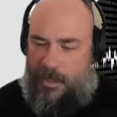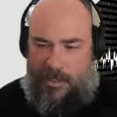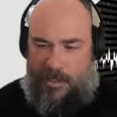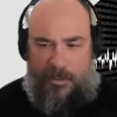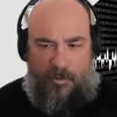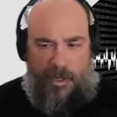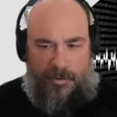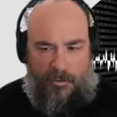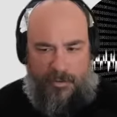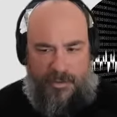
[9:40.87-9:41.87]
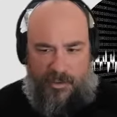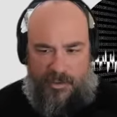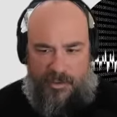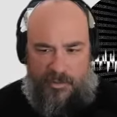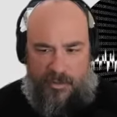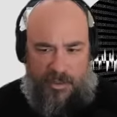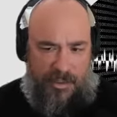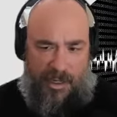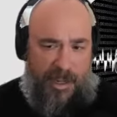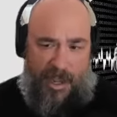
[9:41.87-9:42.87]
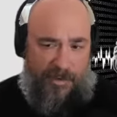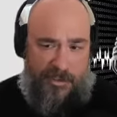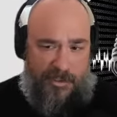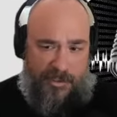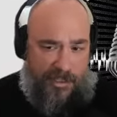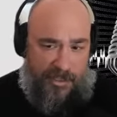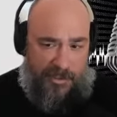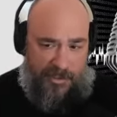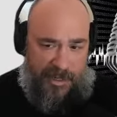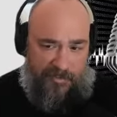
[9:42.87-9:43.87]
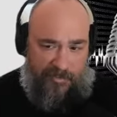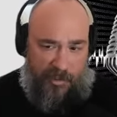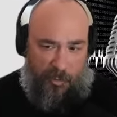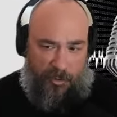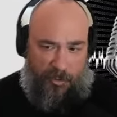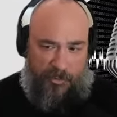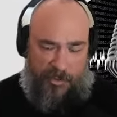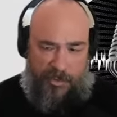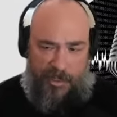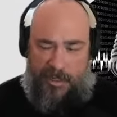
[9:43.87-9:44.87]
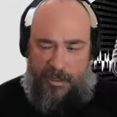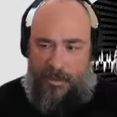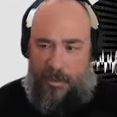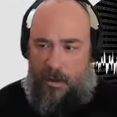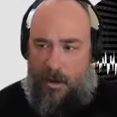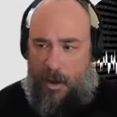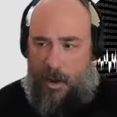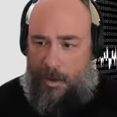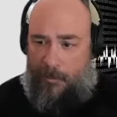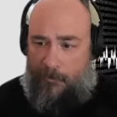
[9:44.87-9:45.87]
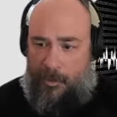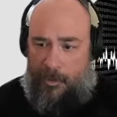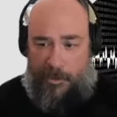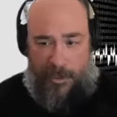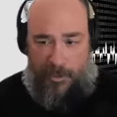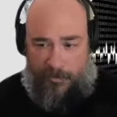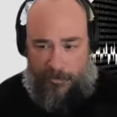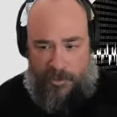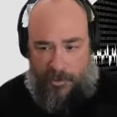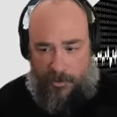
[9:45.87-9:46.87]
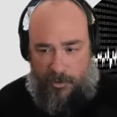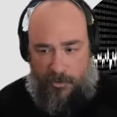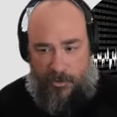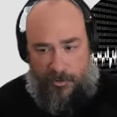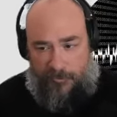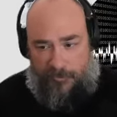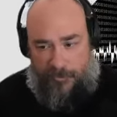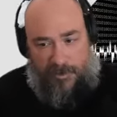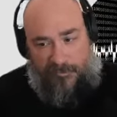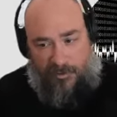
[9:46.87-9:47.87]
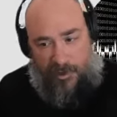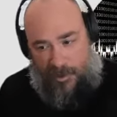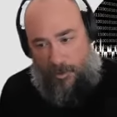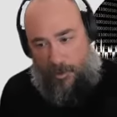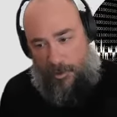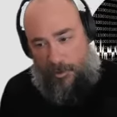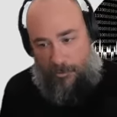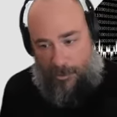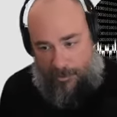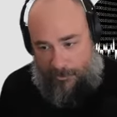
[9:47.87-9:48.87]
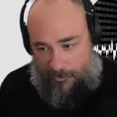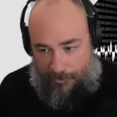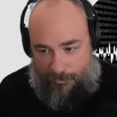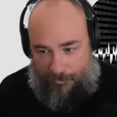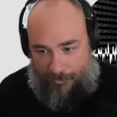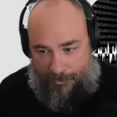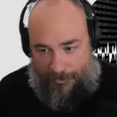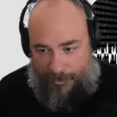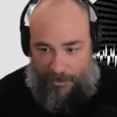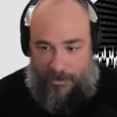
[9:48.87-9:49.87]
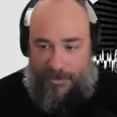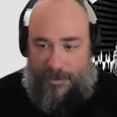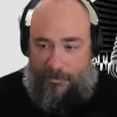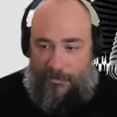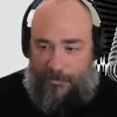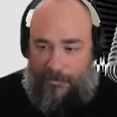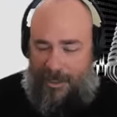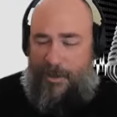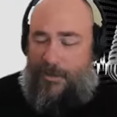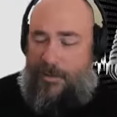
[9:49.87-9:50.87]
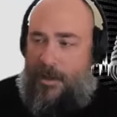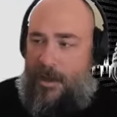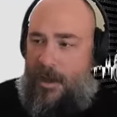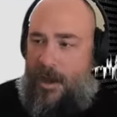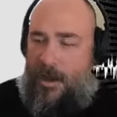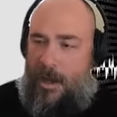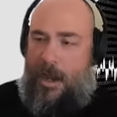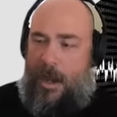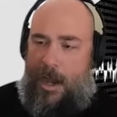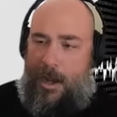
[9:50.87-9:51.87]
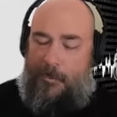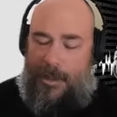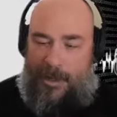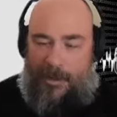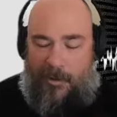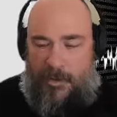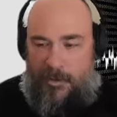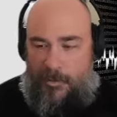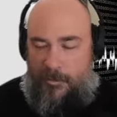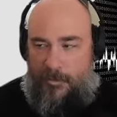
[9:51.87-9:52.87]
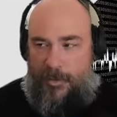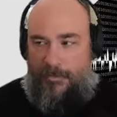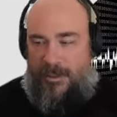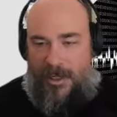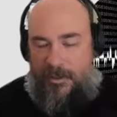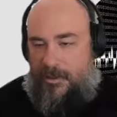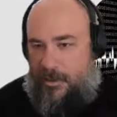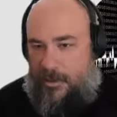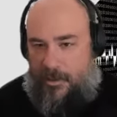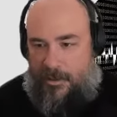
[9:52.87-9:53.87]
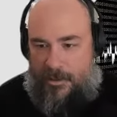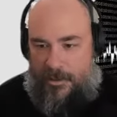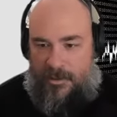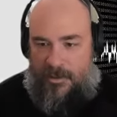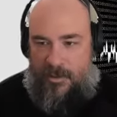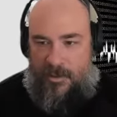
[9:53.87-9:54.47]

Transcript: I agree. I don't think I haven't seen it in AV world yet. Again, listeners, if Steve and I are incorrect, let us know. Comment. I'm trying to think, is